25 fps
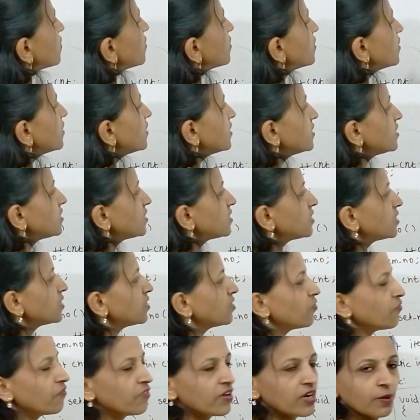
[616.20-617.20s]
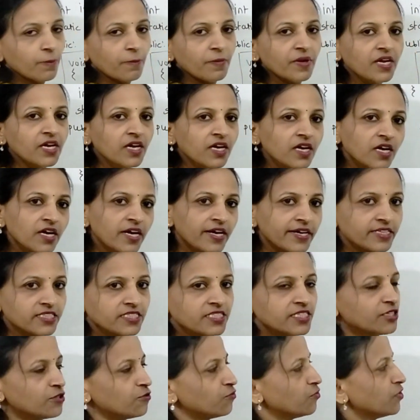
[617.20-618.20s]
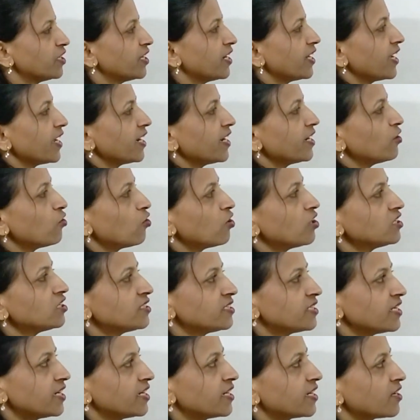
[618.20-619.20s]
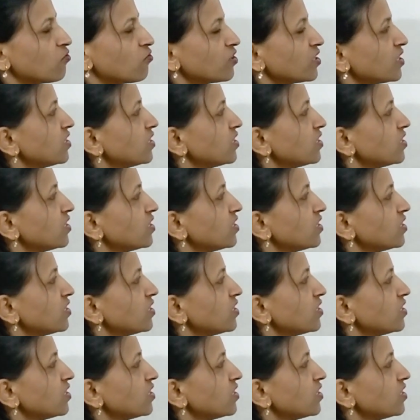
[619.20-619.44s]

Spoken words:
this will be executed, a dot set count.